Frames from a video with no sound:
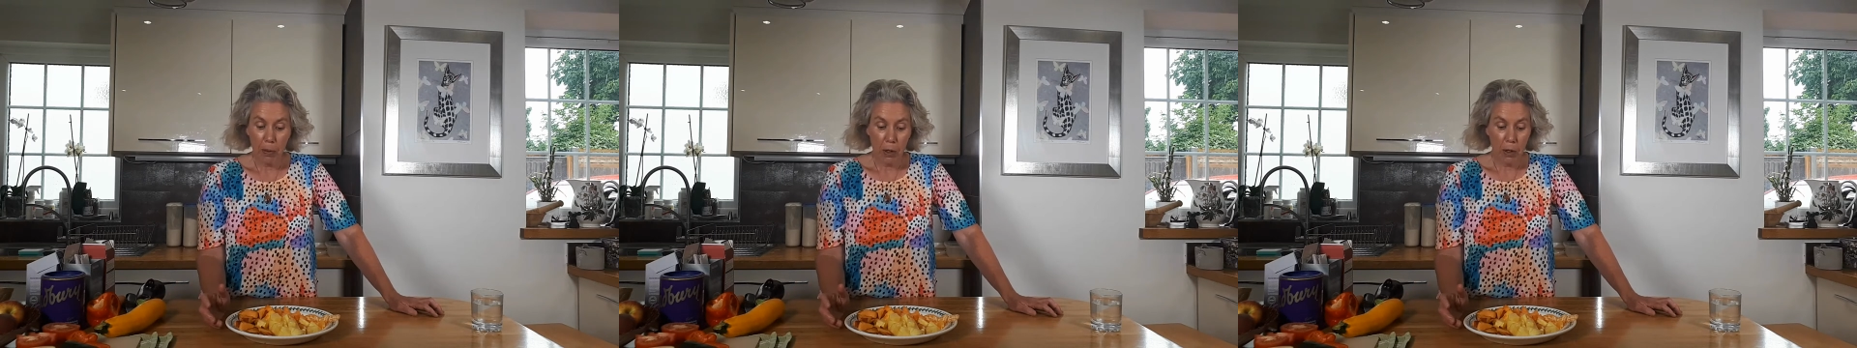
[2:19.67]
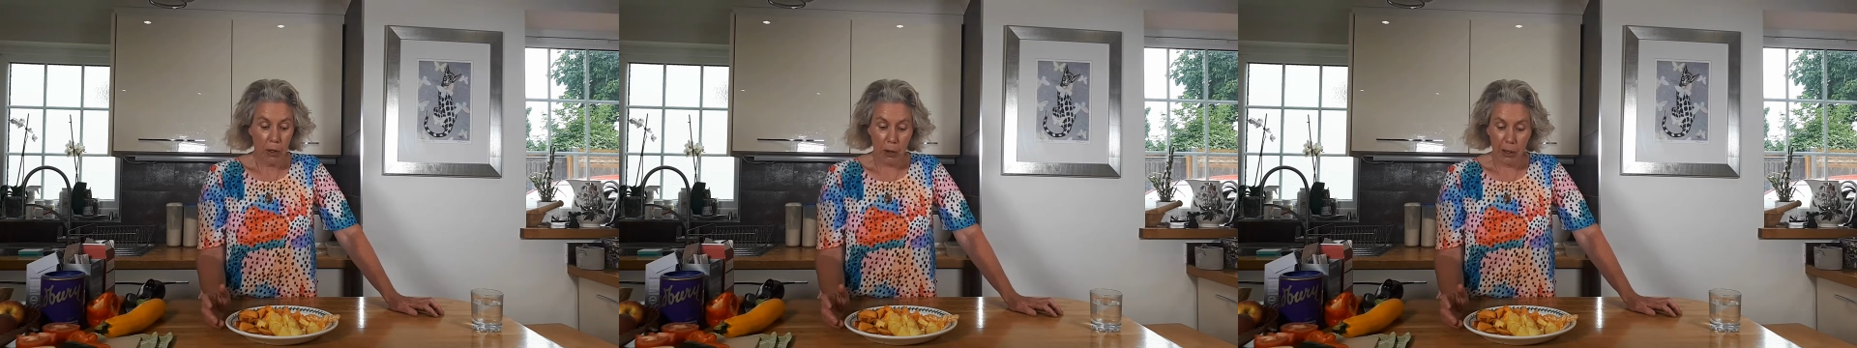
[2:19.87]

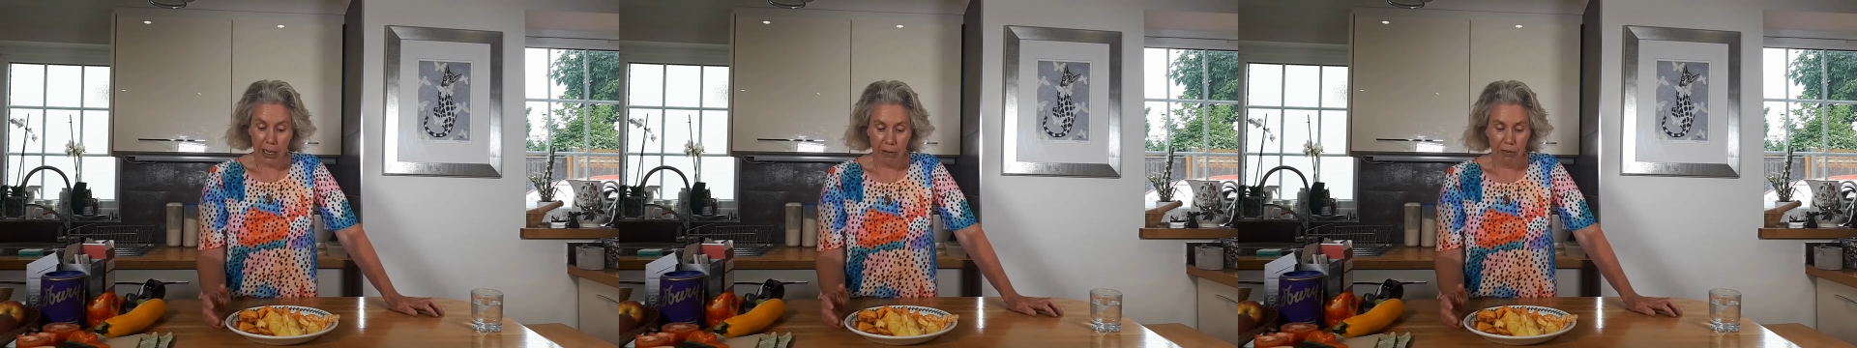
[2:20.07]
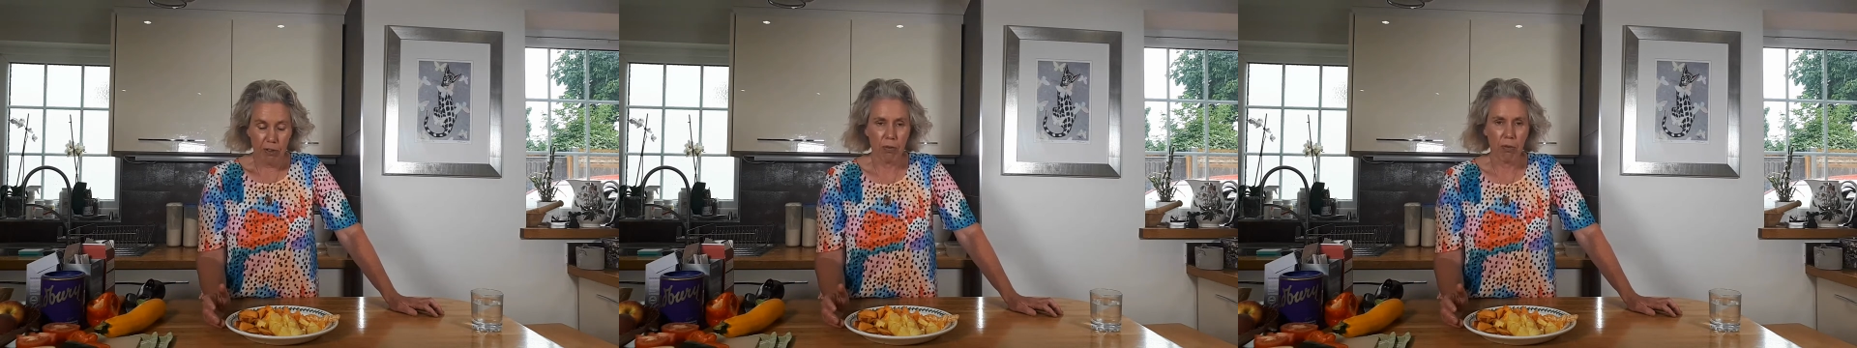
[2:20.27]
You could
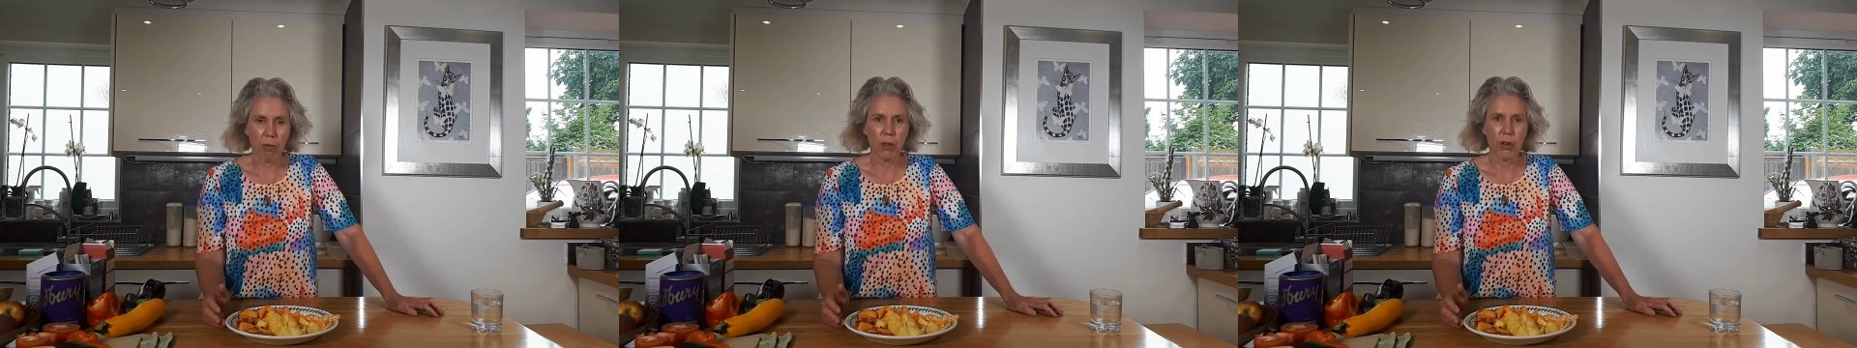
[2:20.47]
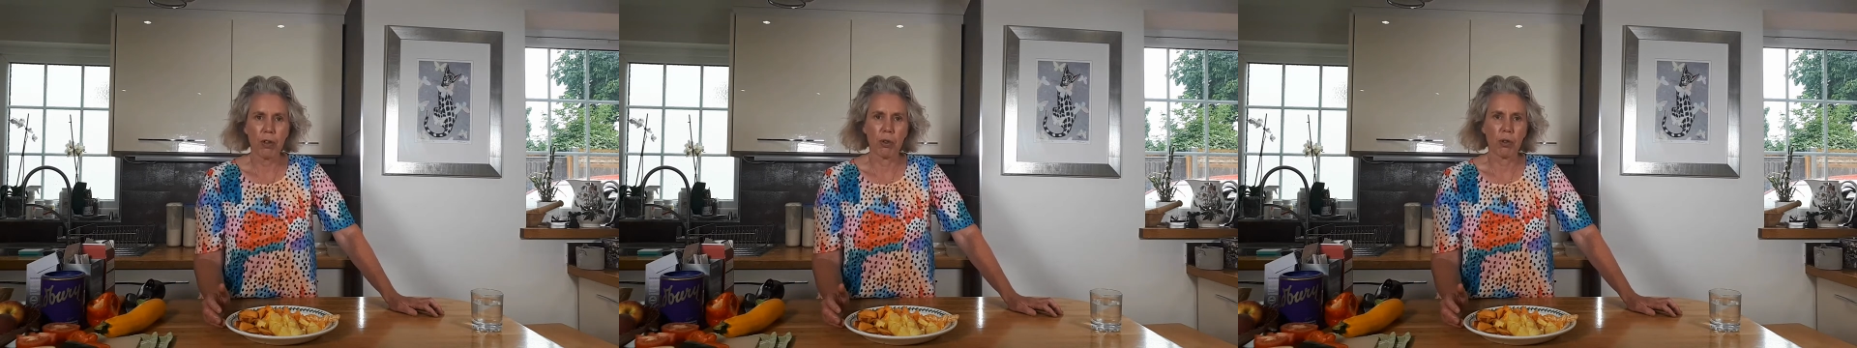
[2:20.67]
have some
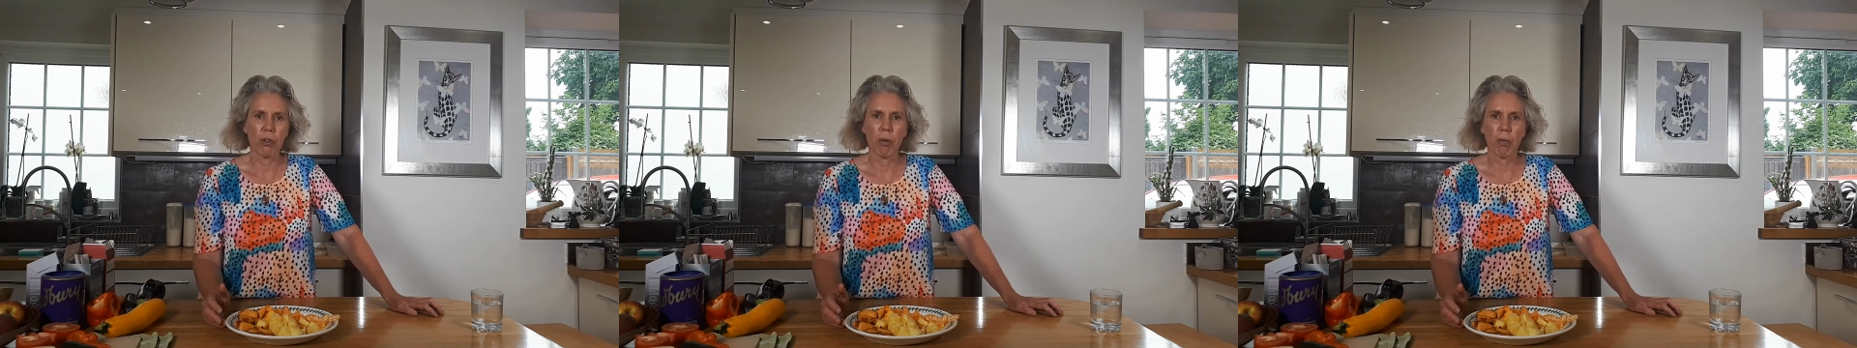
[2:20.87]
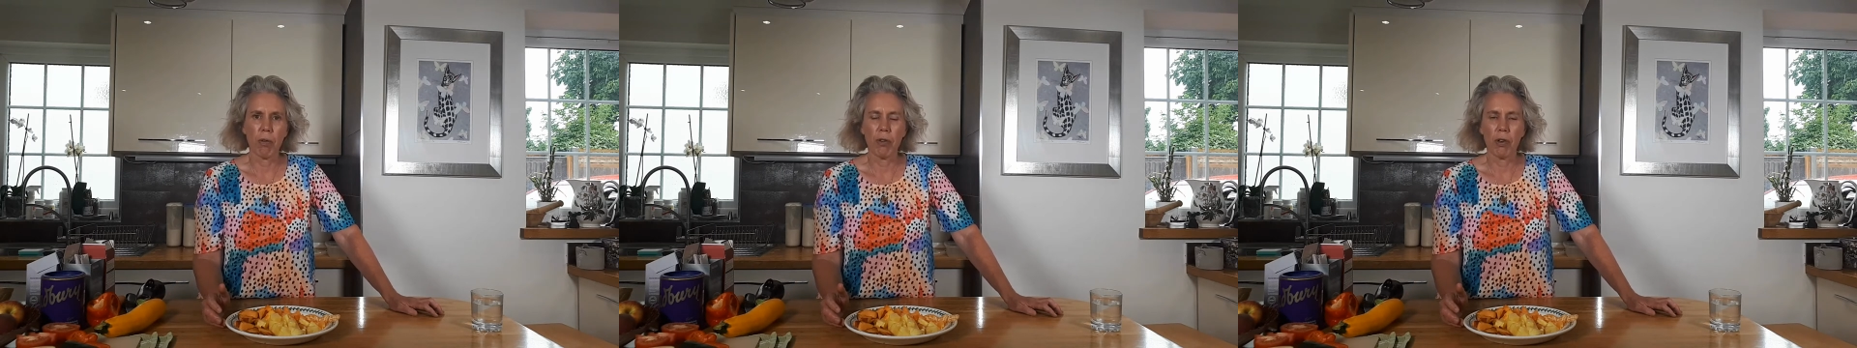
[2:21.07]
fruit on
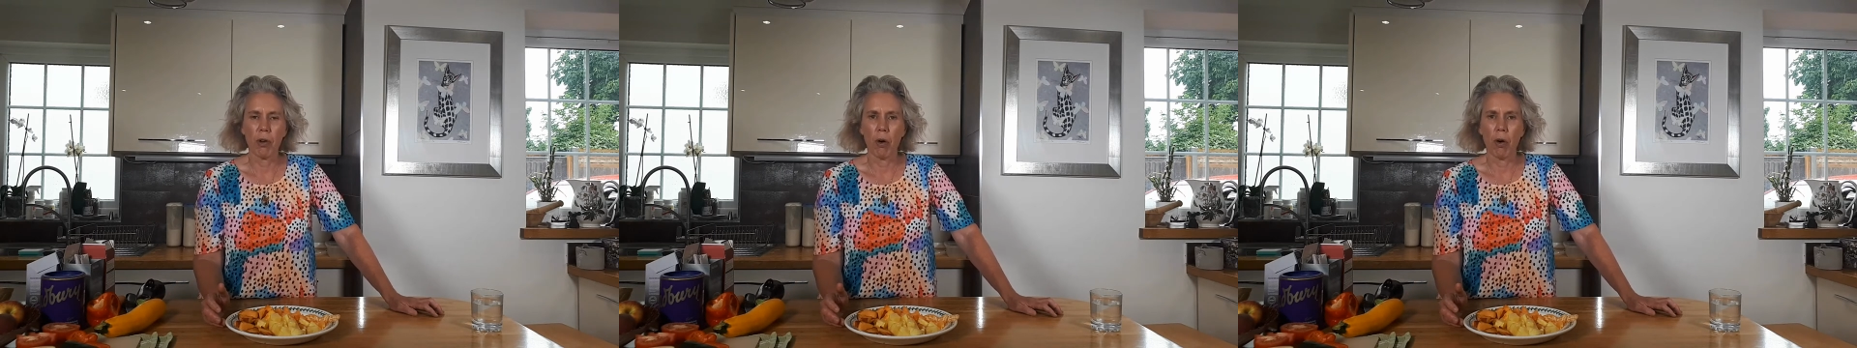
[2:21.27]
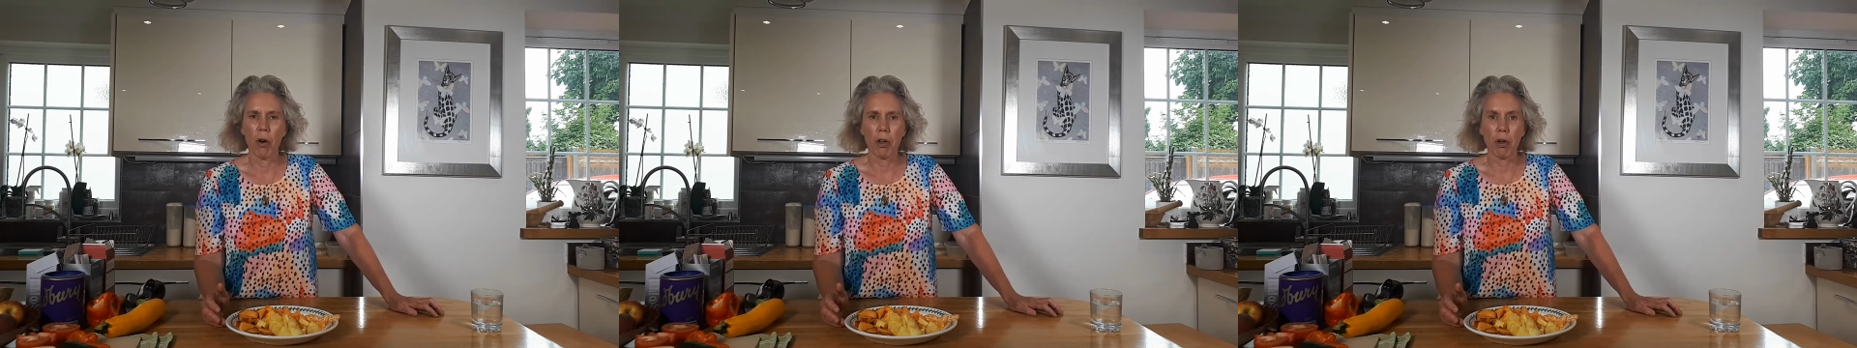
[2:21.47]
top of
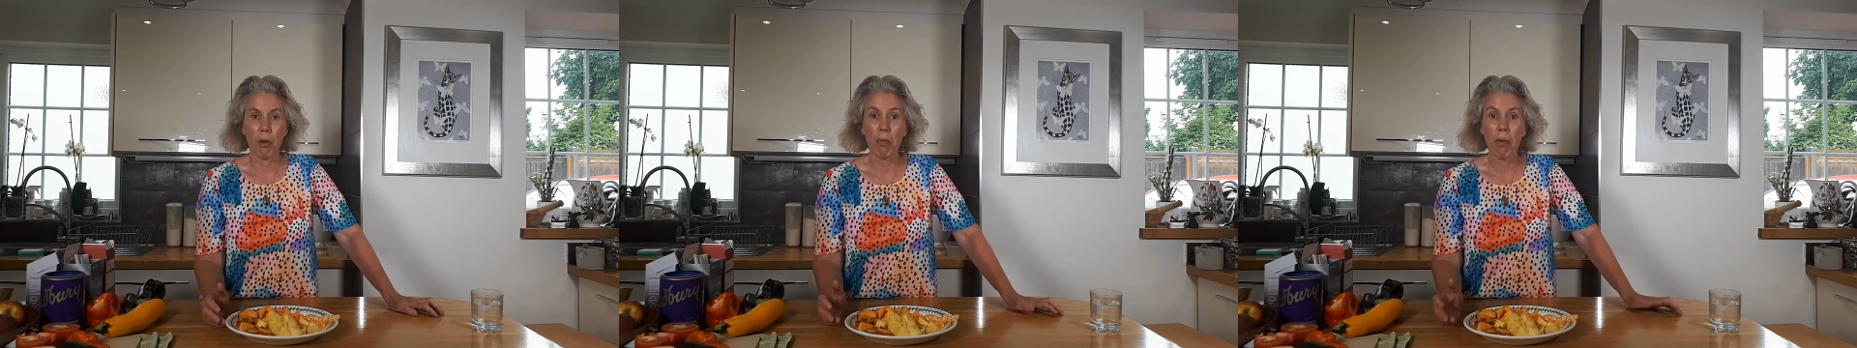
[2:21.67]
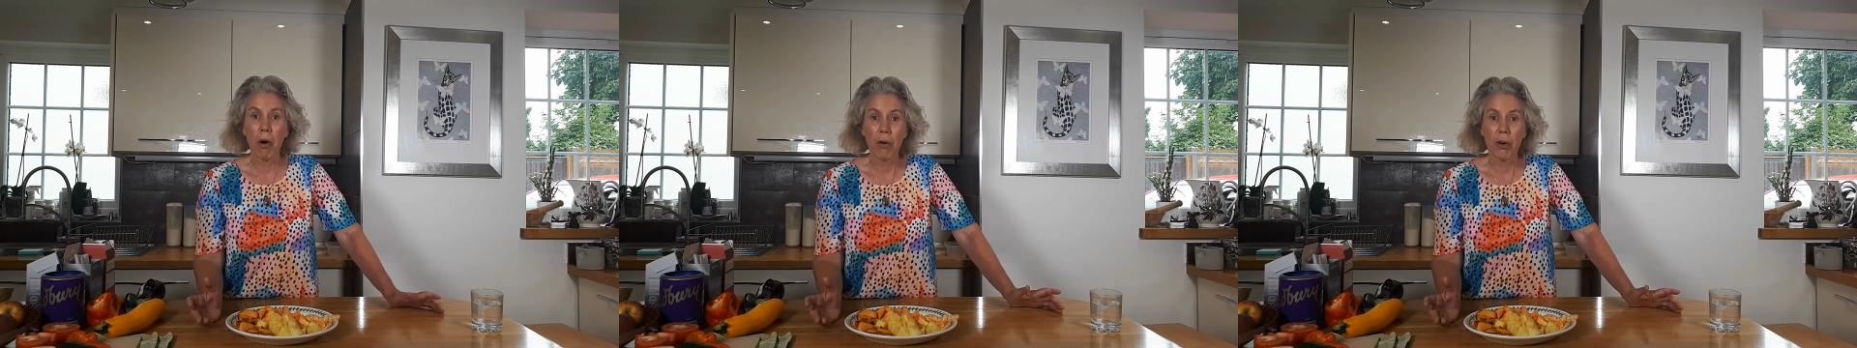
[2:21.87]
your
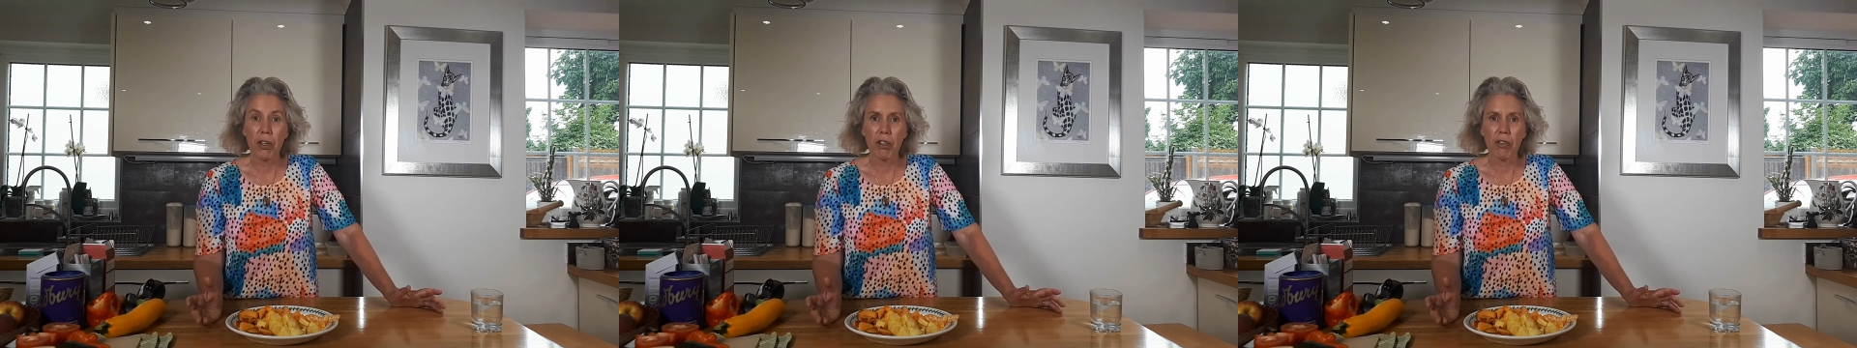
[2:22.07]
porridge,